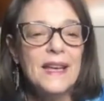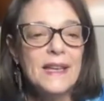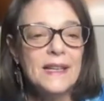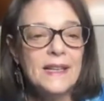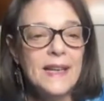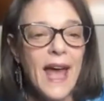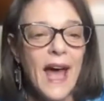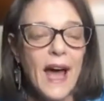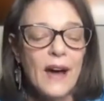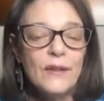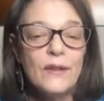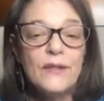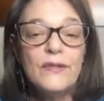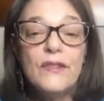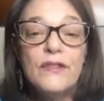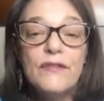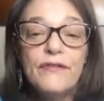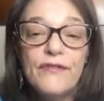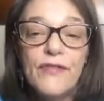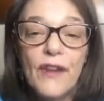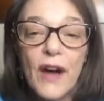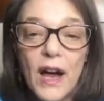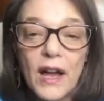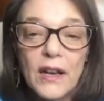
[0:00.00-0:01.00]
Now, if you
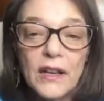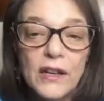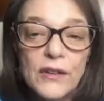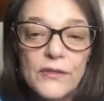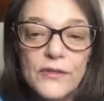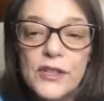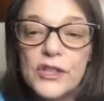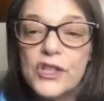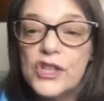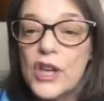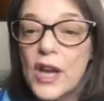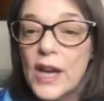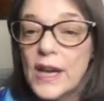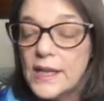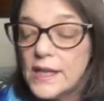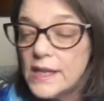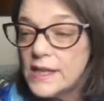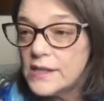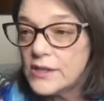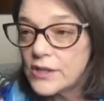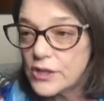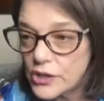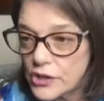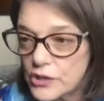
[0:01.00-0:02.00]
follow the
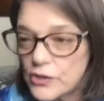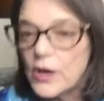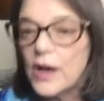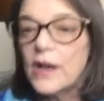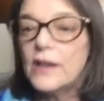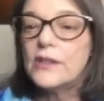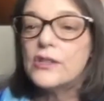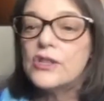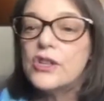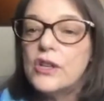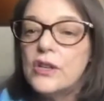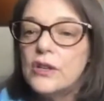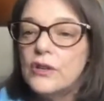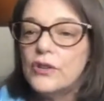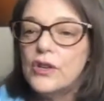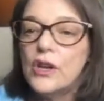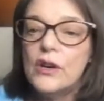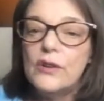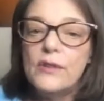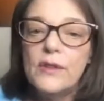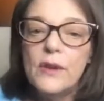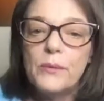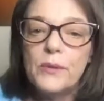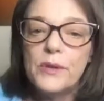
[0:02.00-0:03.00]
Chinese astrology, you'll
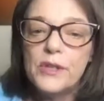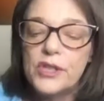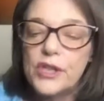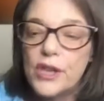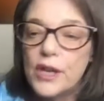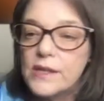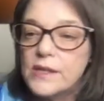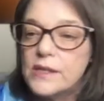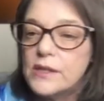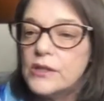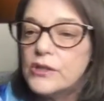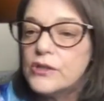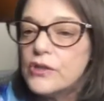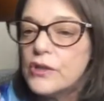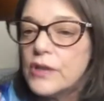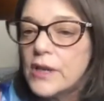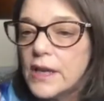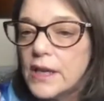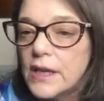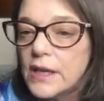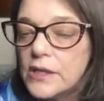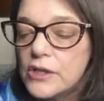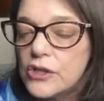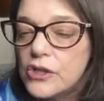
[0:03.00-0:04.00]
know that we just entered
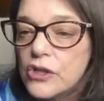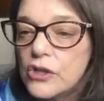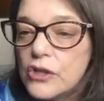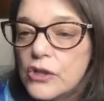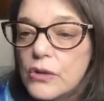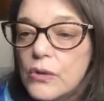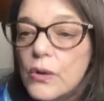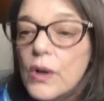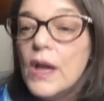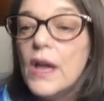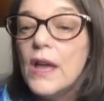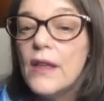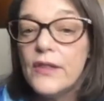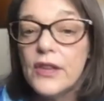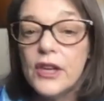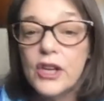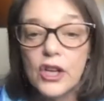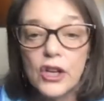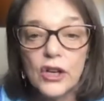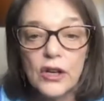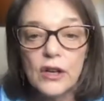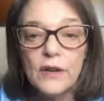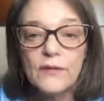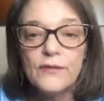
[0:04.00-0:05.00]
into the
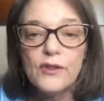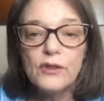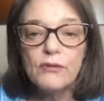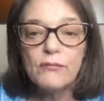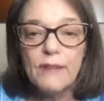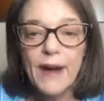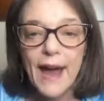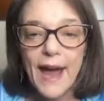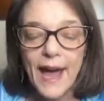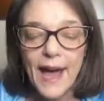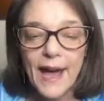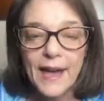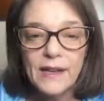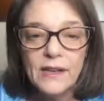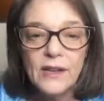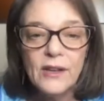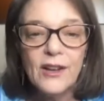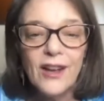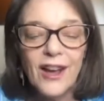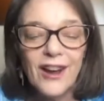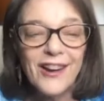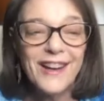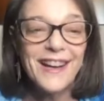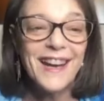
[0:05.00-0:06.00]
year of the rat.
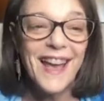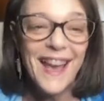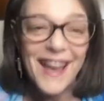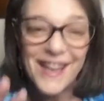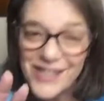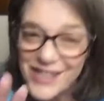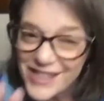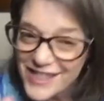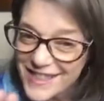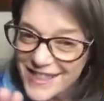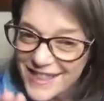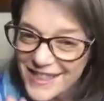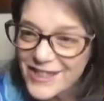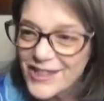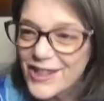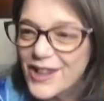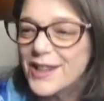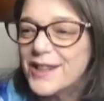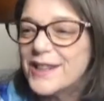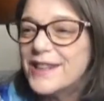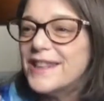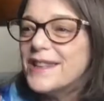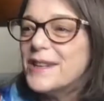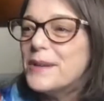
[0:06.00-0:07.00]
All right, I actually did
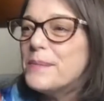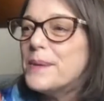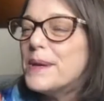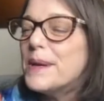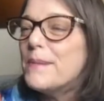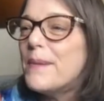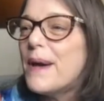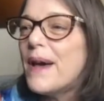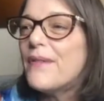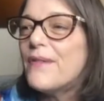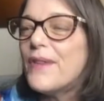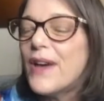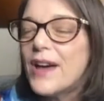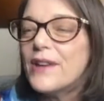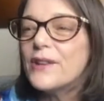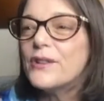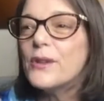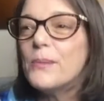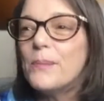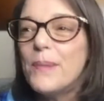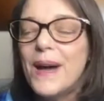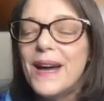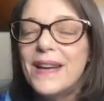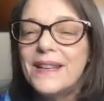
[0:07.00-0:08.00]
talk a little bit about that on
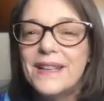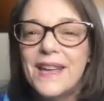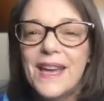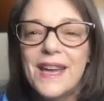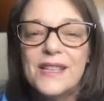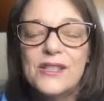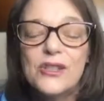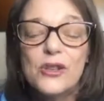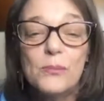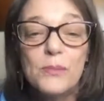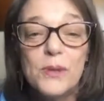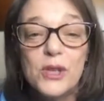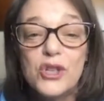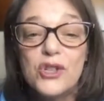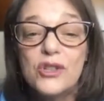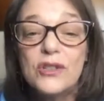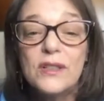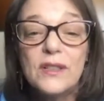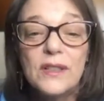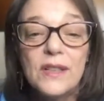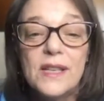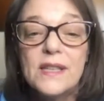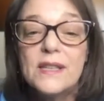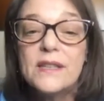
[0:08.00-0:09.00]
the podcast, so be sure
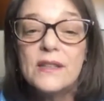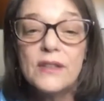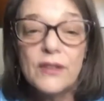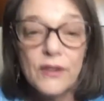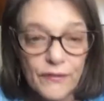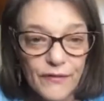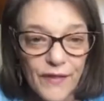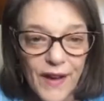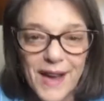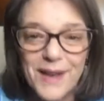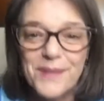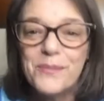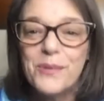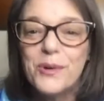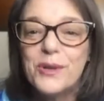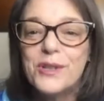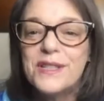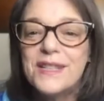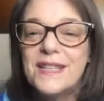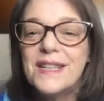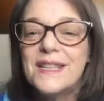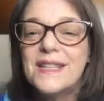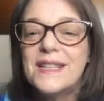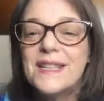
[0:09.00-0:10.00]
to listen and find more
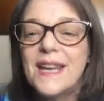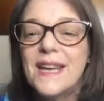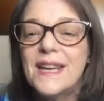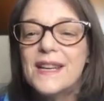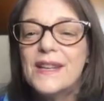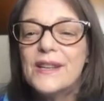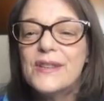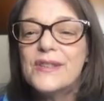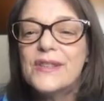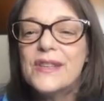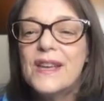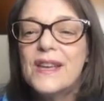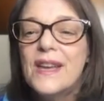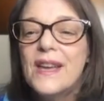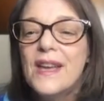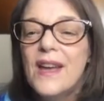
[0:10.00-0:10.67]
details.